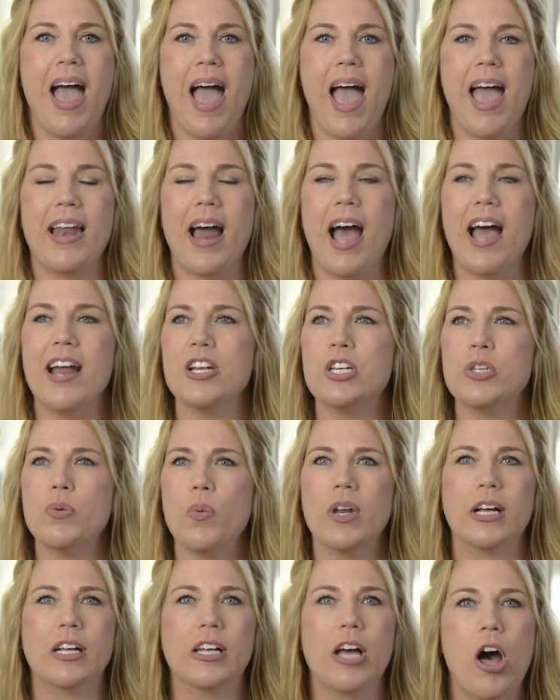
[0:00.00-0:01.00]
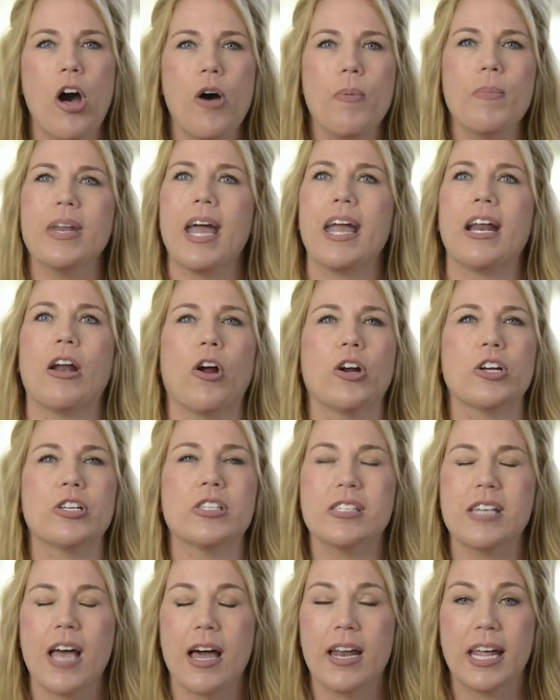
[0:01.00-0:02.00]
And I just want to culminate our
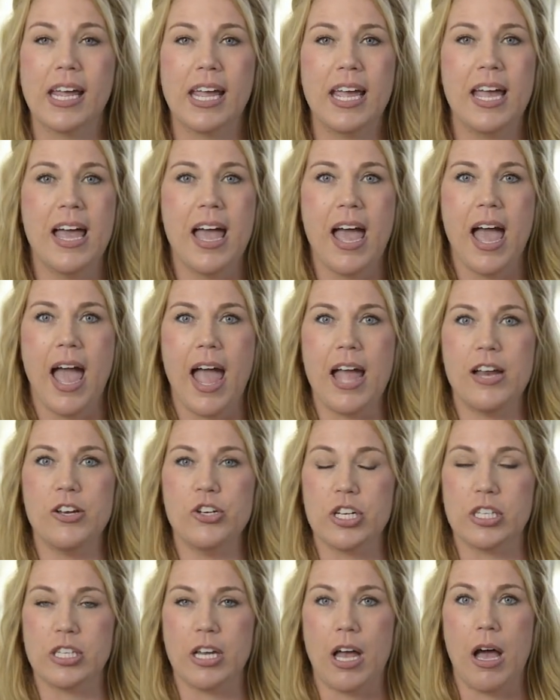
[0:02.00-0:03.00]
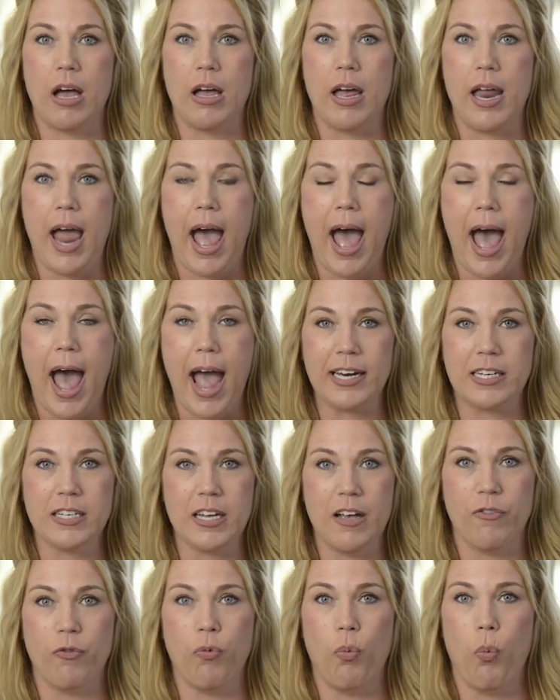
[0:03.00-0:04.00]
study in just an act
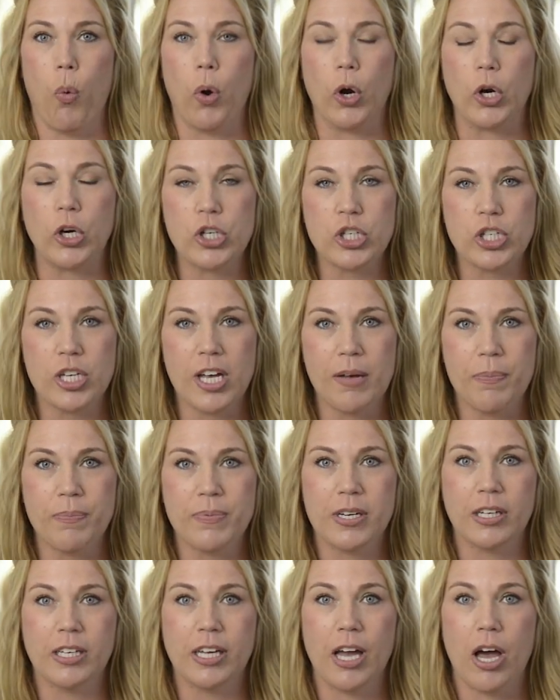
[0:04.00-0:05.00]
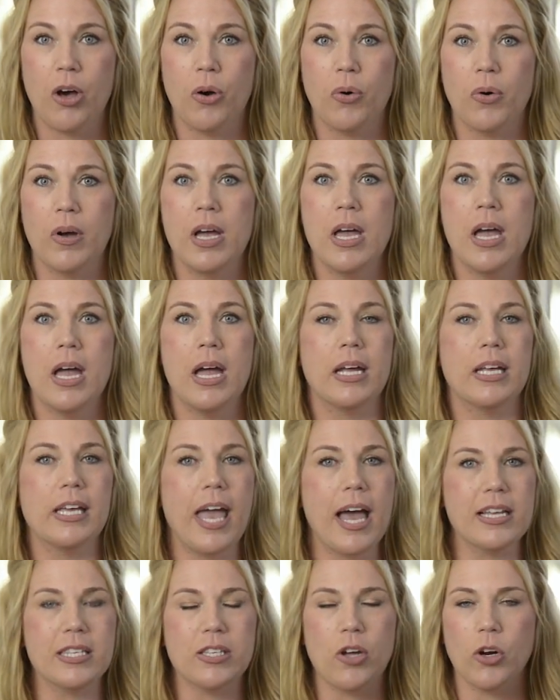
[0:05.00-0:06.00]
of worship to go,
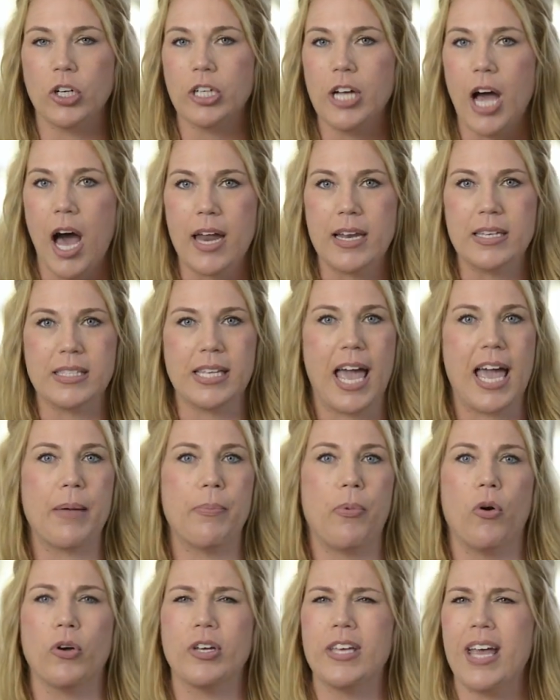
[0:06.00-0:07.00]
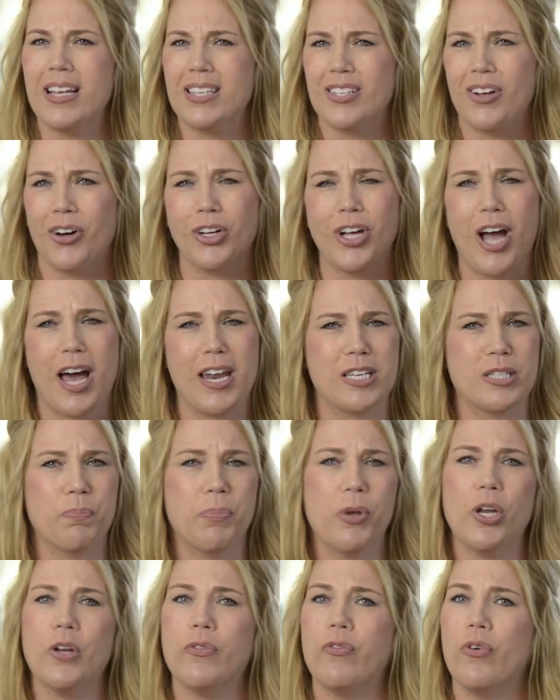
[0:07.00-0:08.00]
yes, our God is able. Yes, our God is
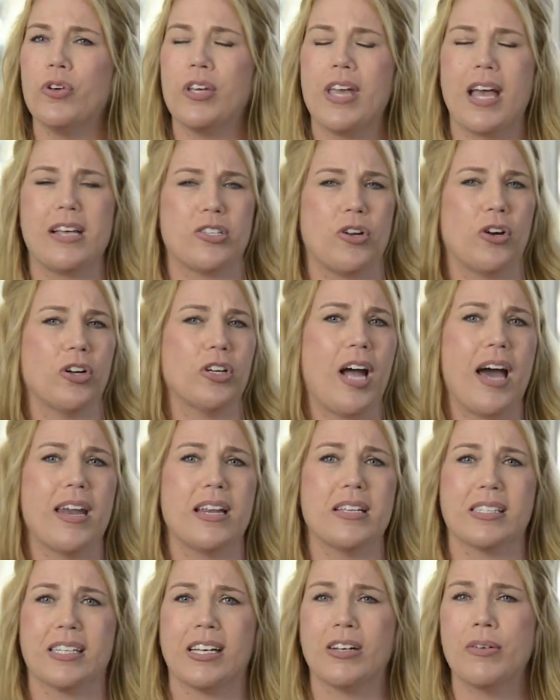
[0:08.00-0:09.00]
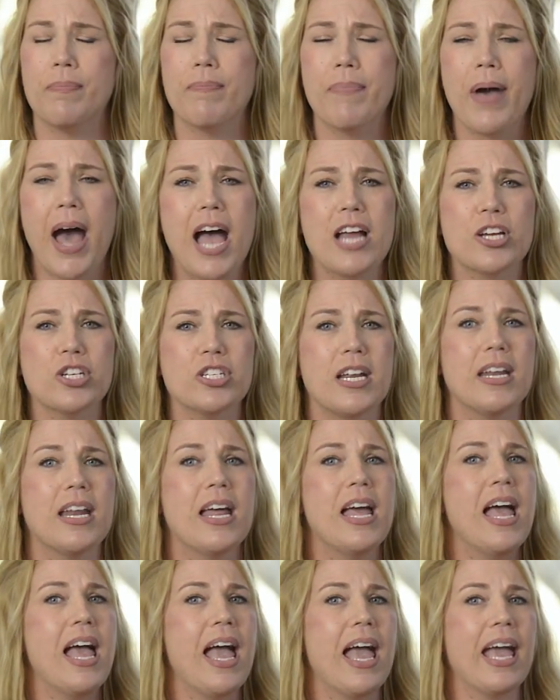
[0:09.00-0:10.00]
beautiful. Yes, our God is compassionate.
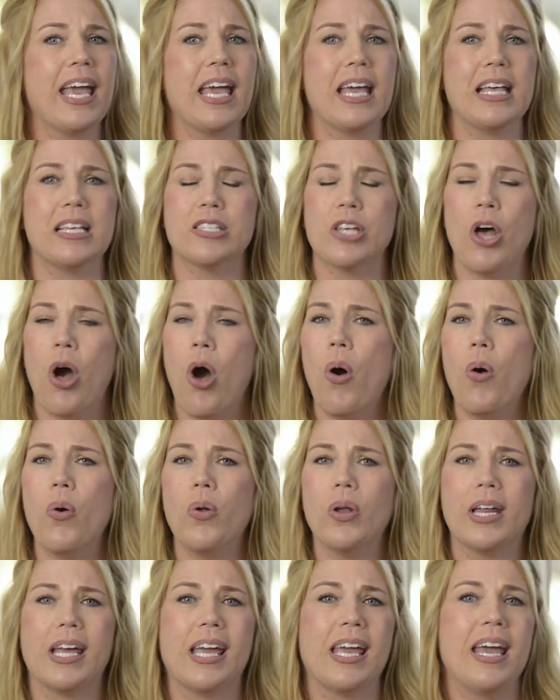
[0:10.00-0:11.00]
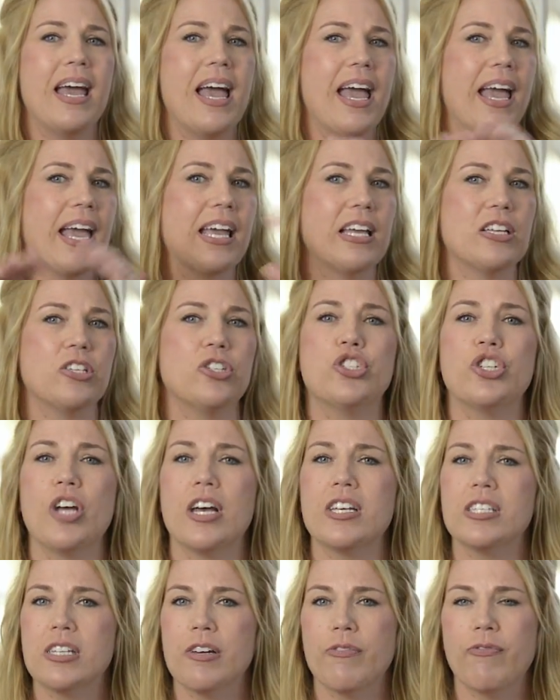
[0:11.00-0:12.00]
He is holy. He is
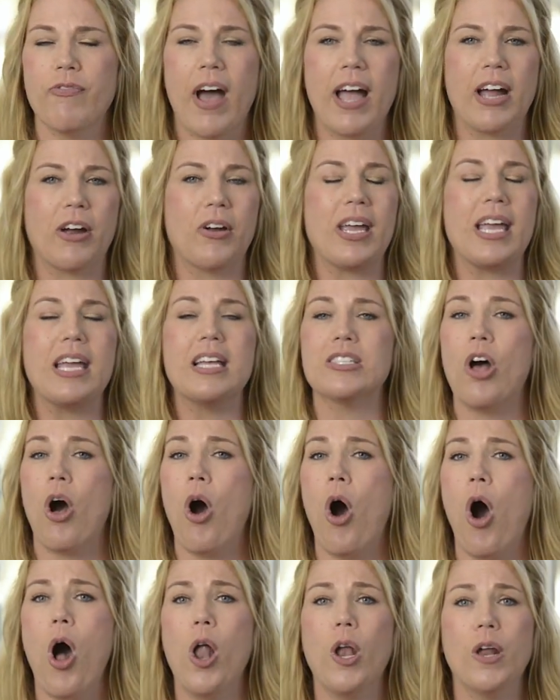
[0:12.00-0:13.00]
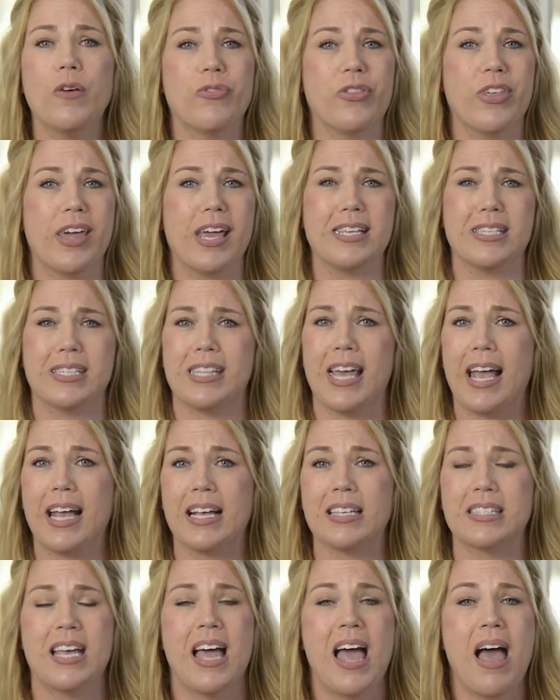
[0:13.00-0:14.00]
justifier. He is all of these
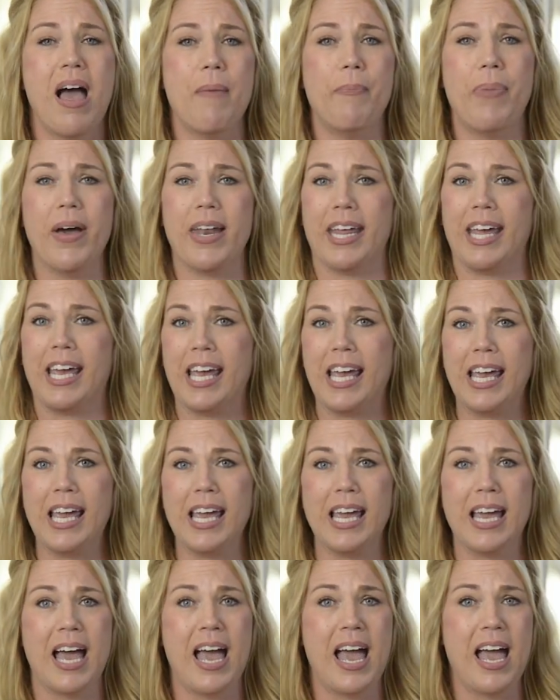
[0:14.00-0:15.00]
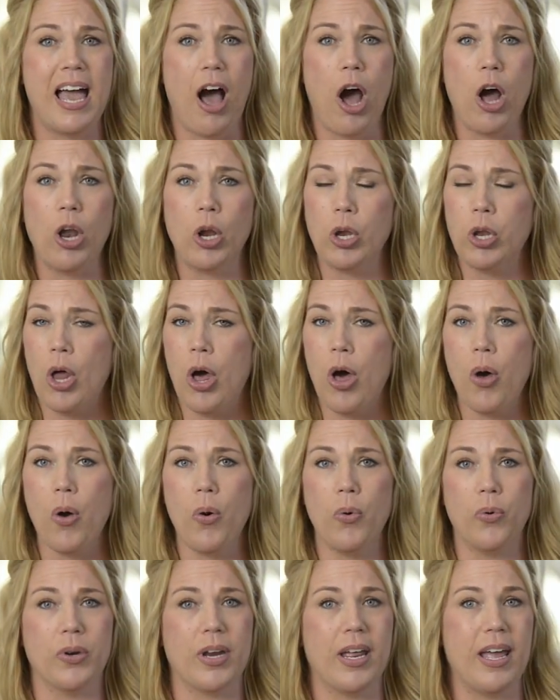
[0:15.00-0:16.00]
things, but He
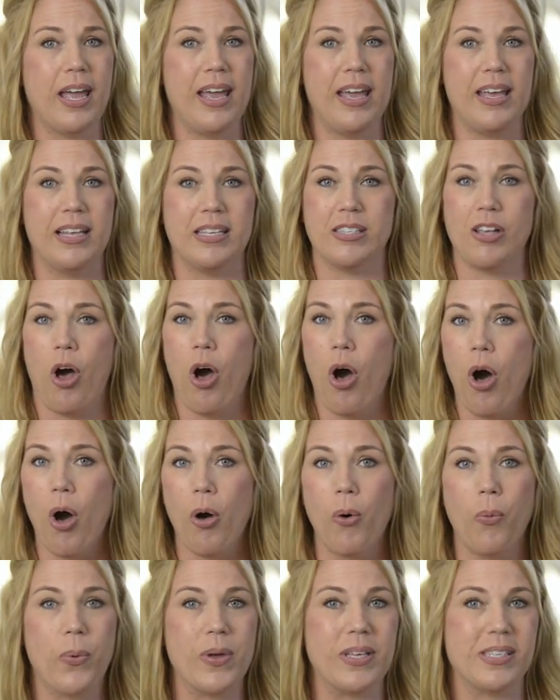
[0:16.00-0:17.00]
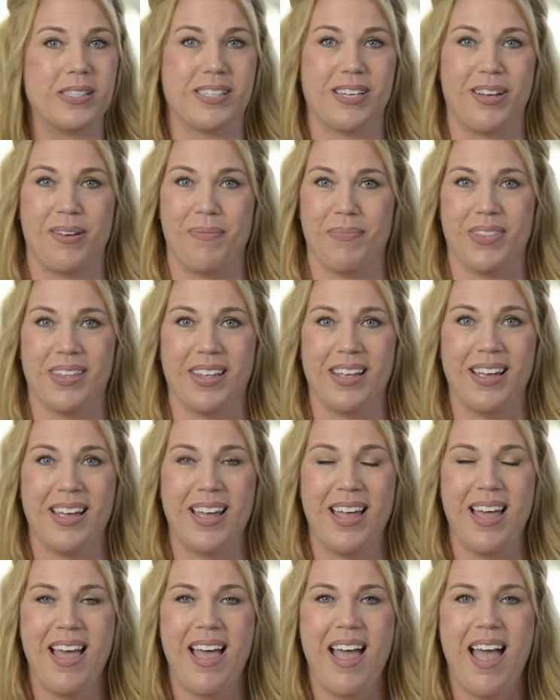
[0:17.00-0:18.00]
alone is all wisdom.
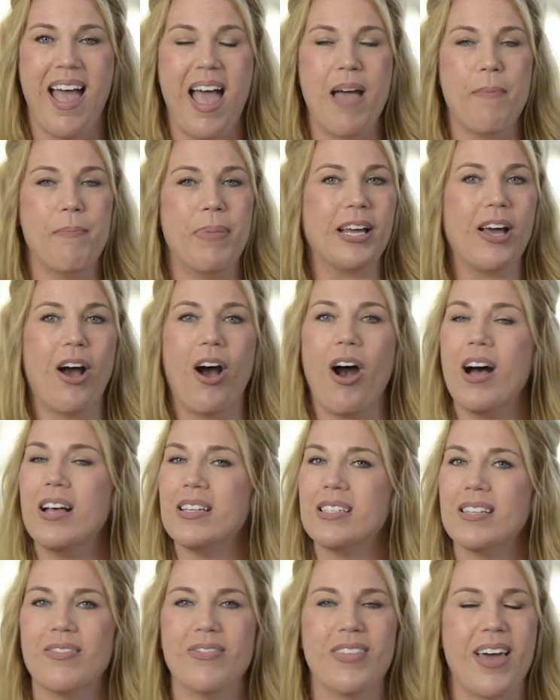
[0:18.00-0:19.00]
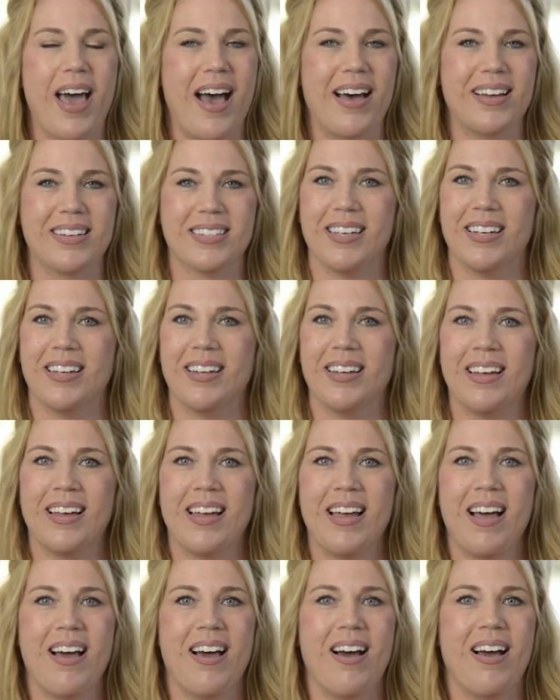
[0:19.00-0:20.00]
And because of that,
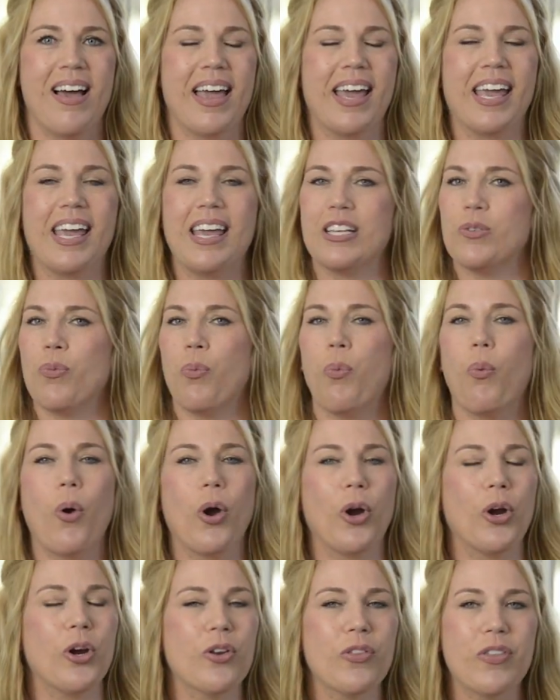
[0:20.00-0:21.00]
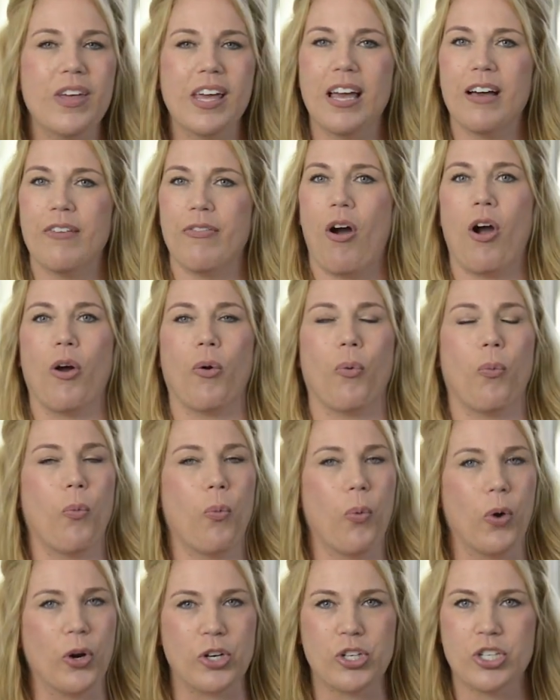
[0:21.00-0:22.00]
He is worthy of our
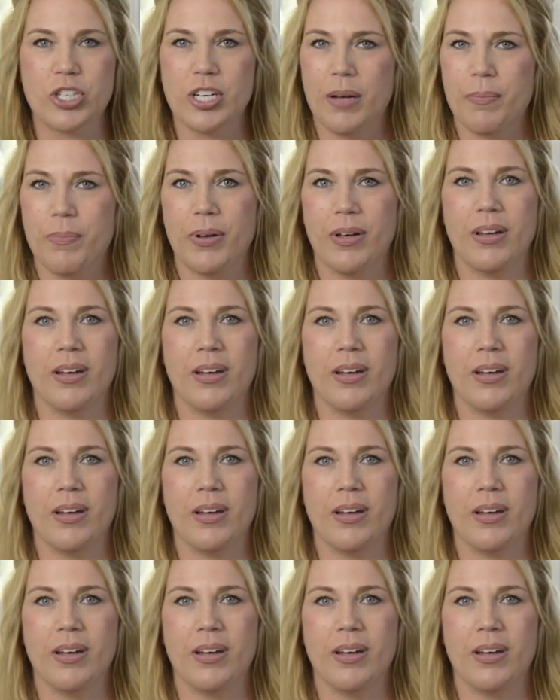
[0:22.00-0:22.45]
worship.